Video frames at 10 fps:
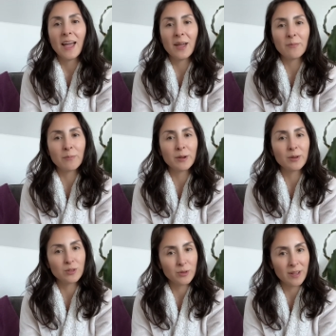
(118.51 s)

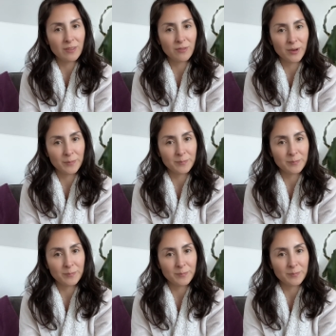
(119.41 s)
embryo transfer.